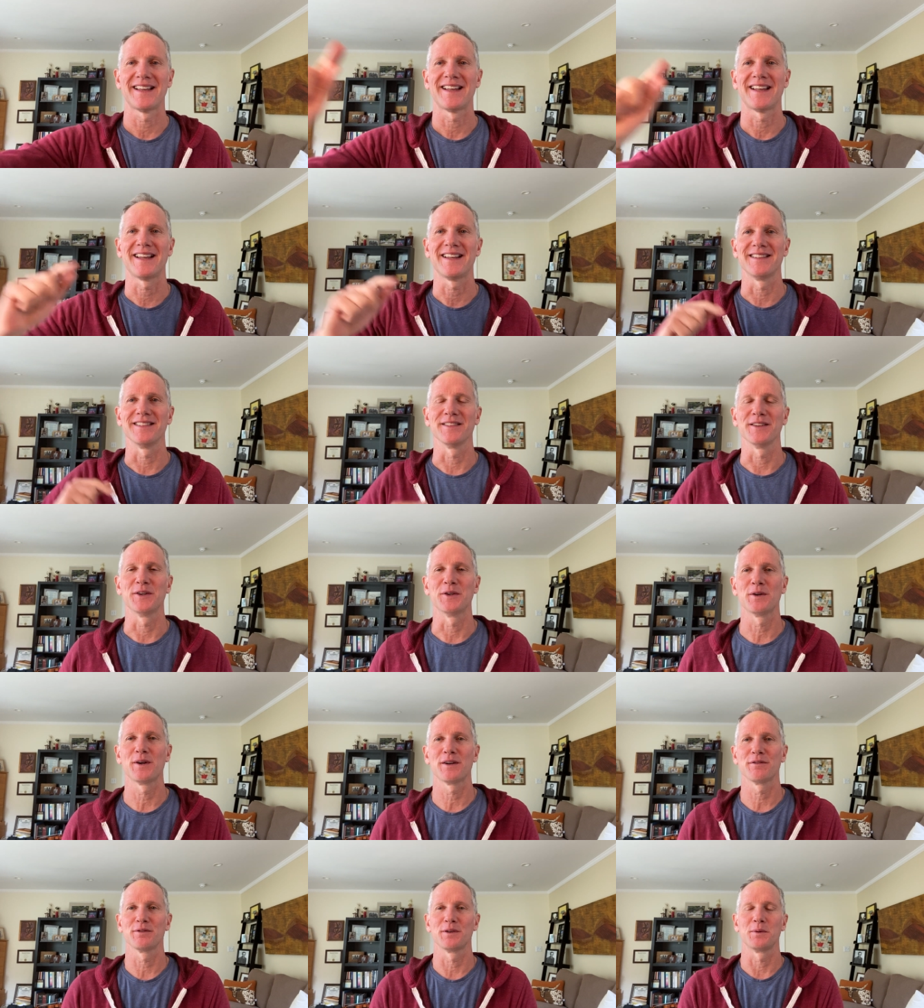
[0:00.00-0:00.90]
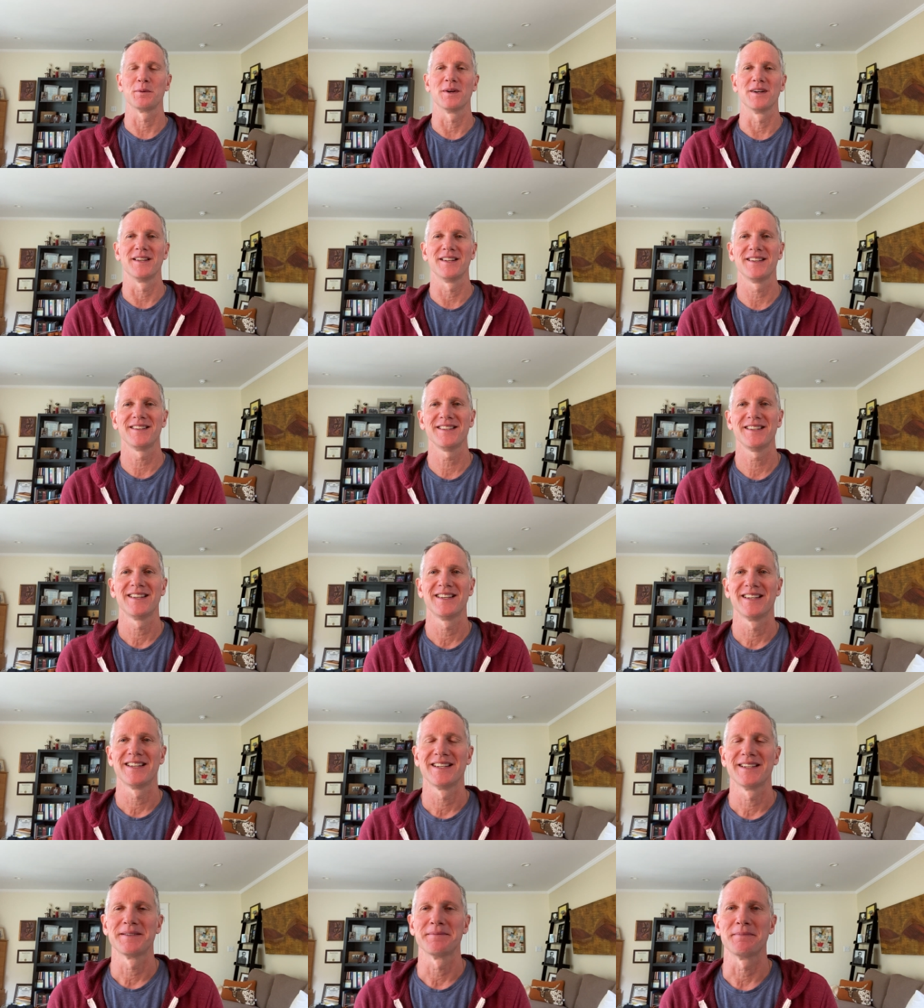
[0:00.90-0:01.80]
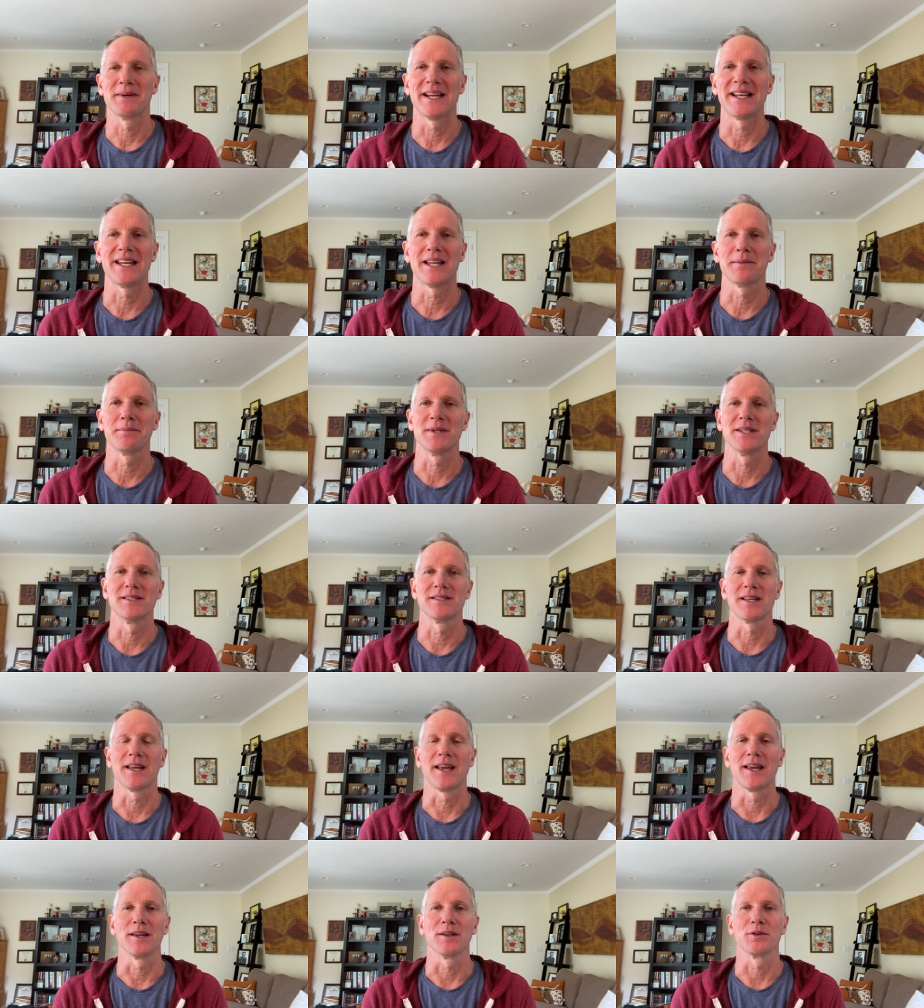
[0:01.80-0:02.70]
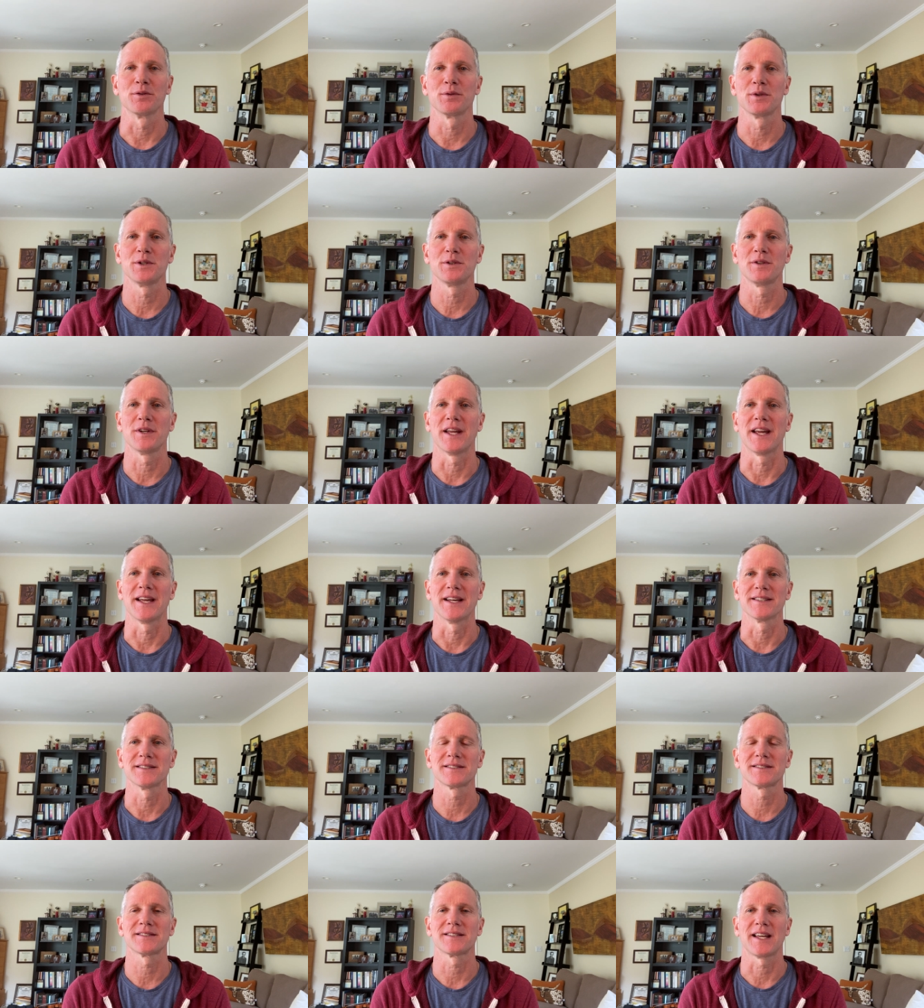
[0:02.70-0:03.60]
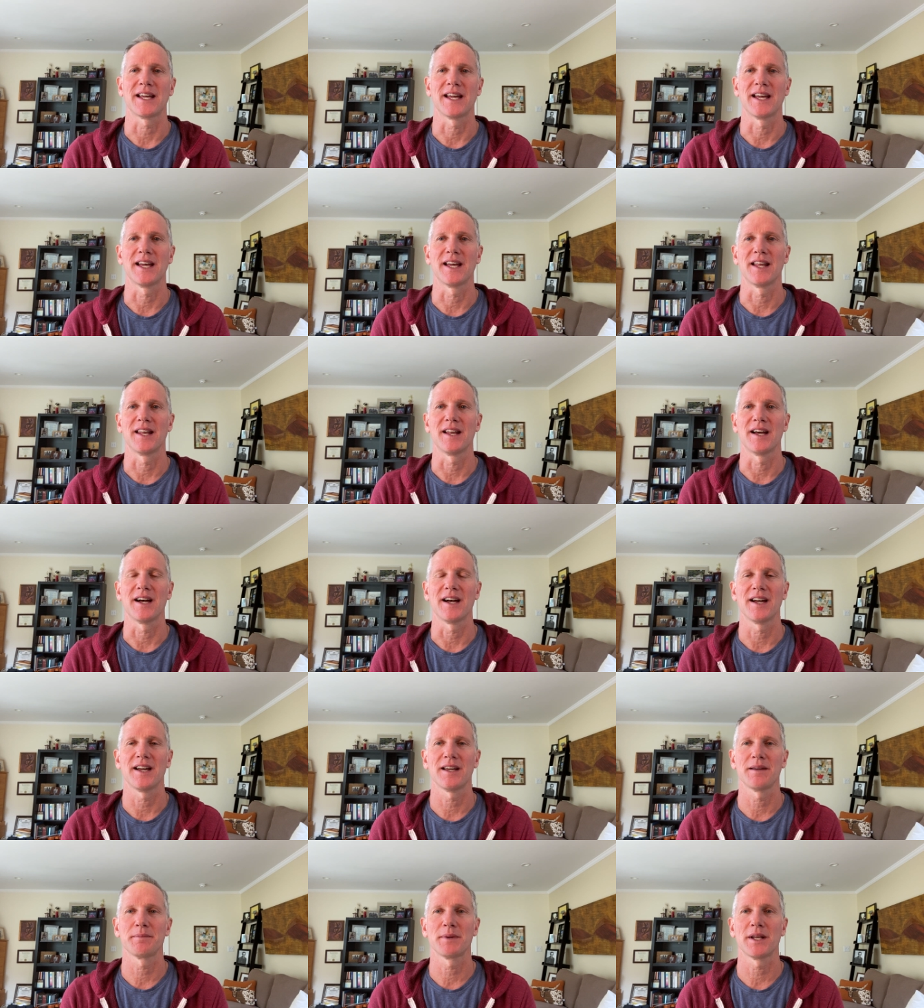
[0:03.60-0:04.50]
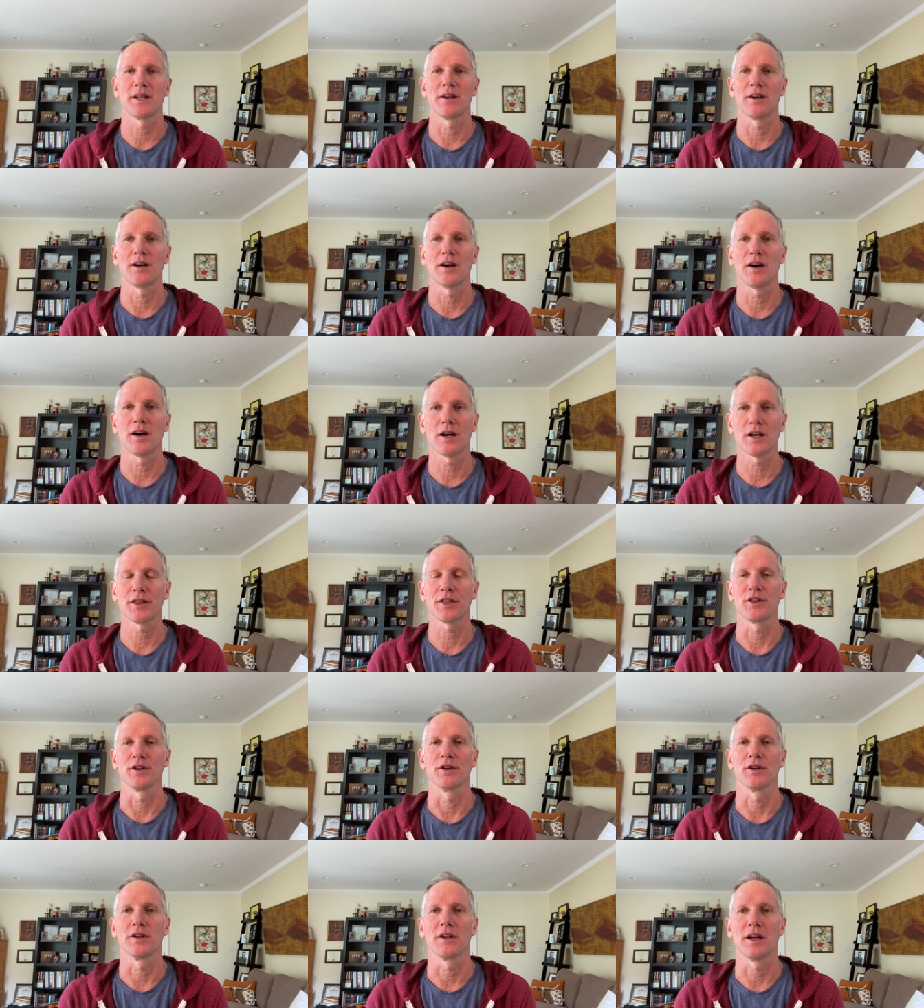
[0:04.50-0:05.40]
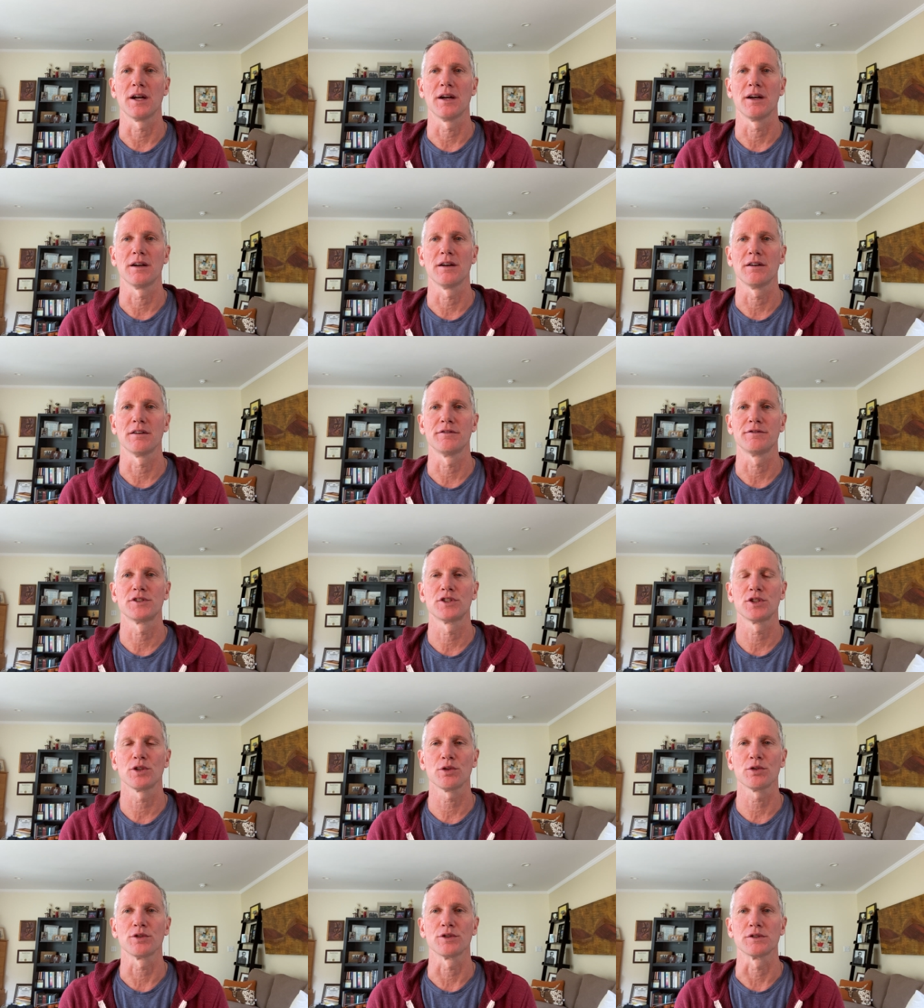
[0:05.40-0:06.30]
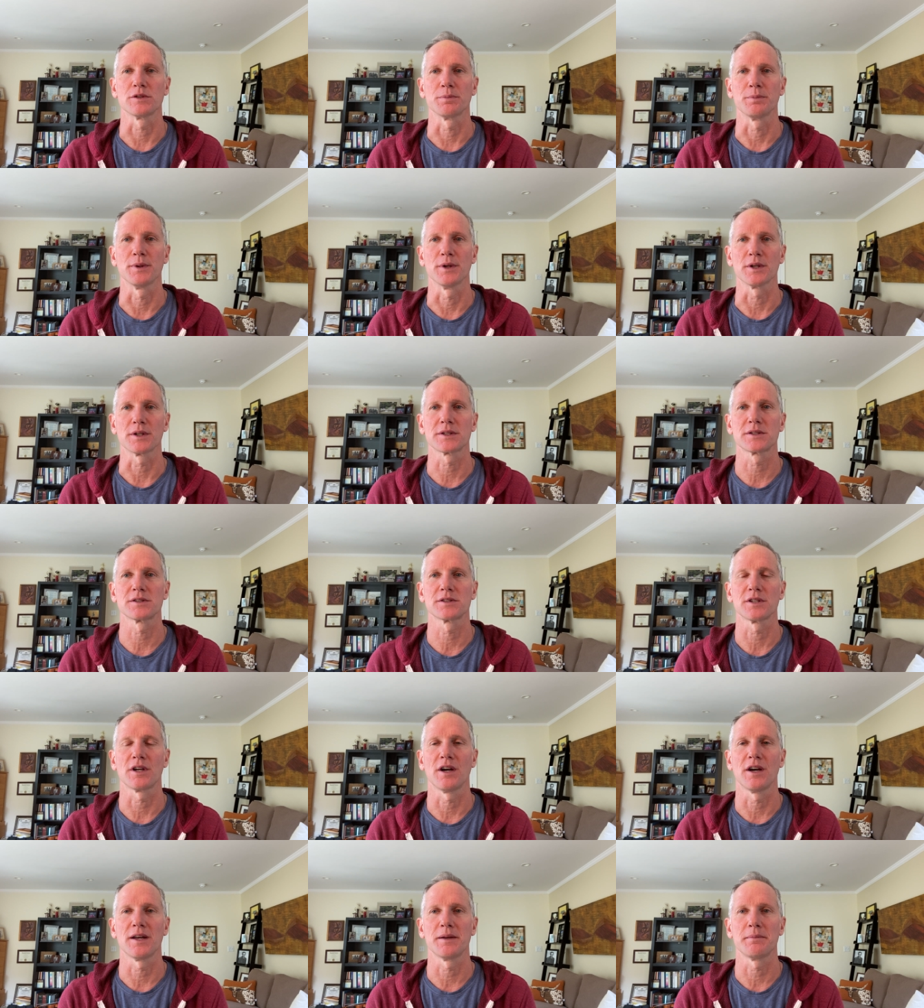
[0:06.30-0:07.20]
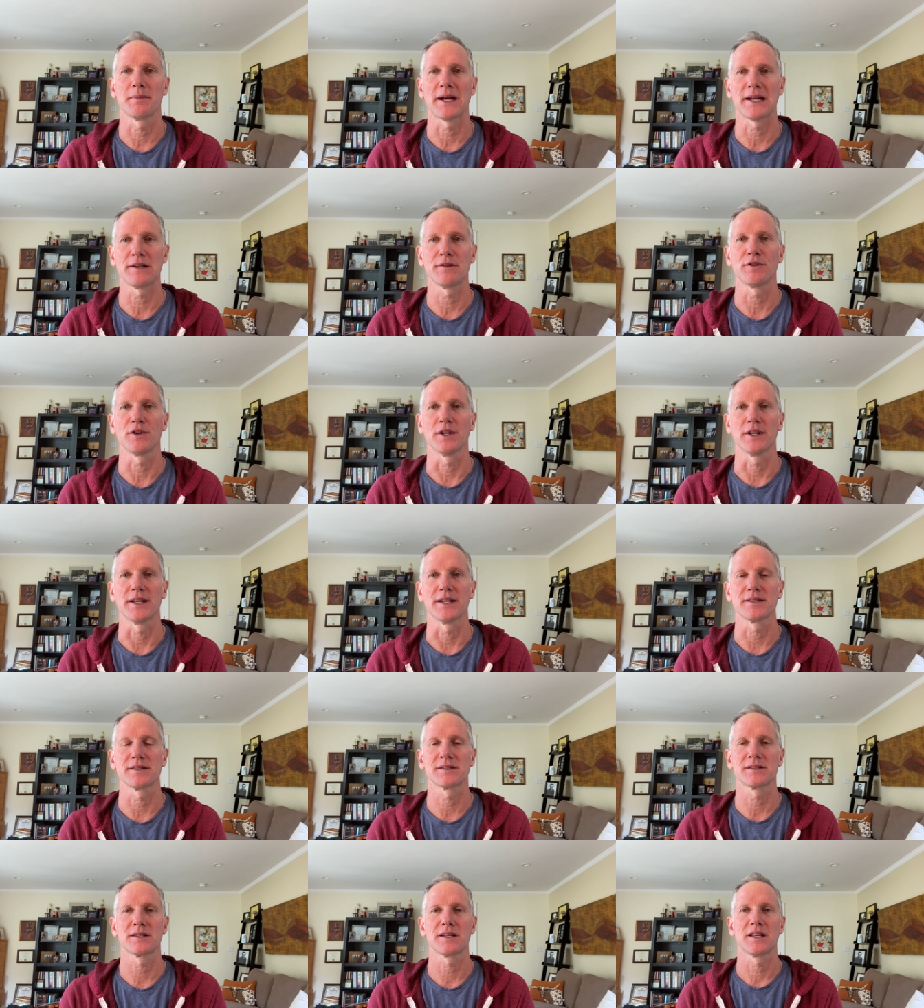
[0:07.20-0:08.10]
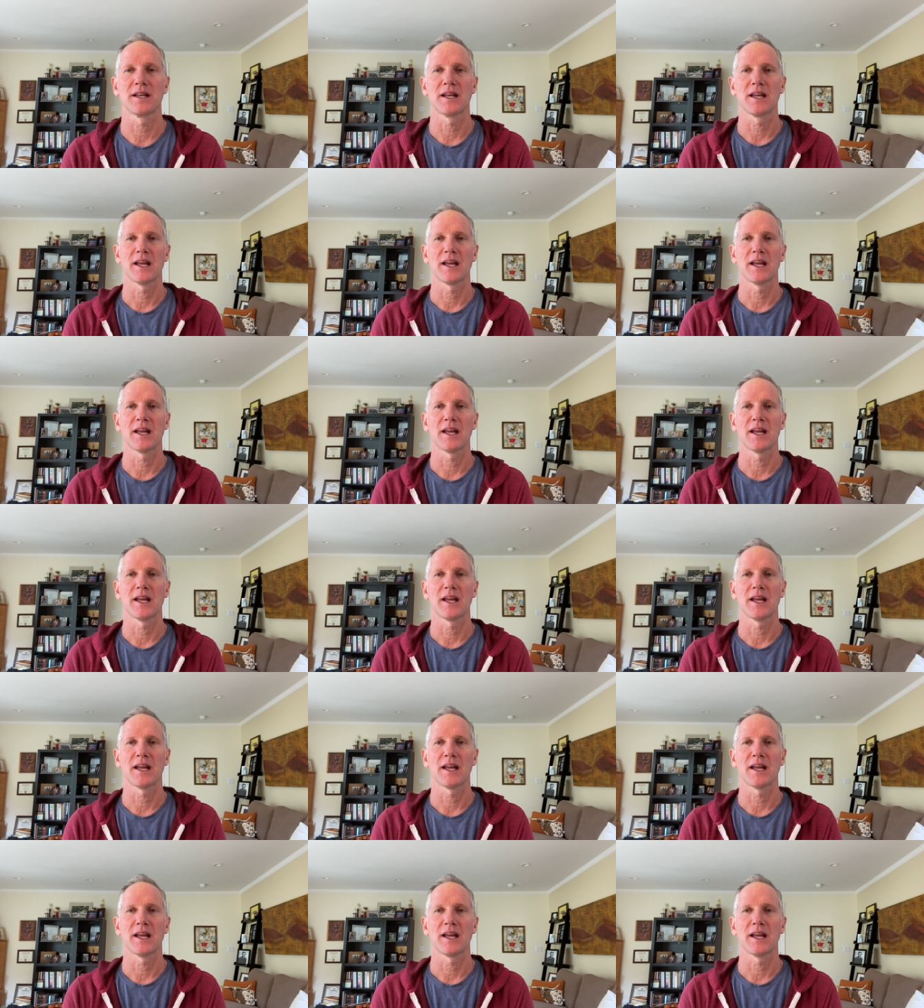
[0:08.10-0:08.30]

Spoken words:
Hello, everyone. My name is Andrew Nance, and I'm an author of children's books on mindfulness.